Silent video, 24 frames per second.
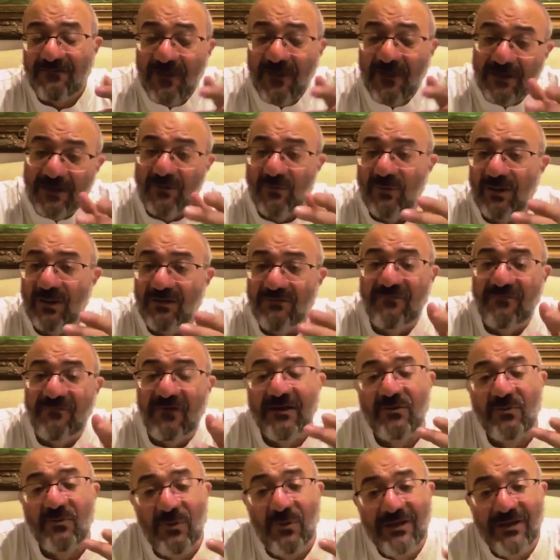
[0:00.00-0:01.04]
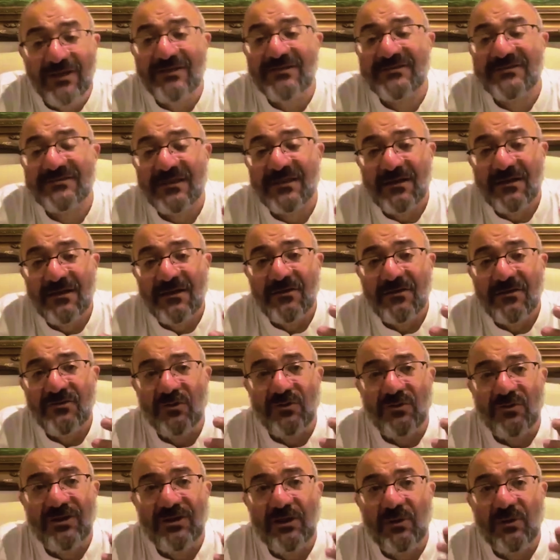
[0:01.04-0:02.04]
Fine, we can find ways to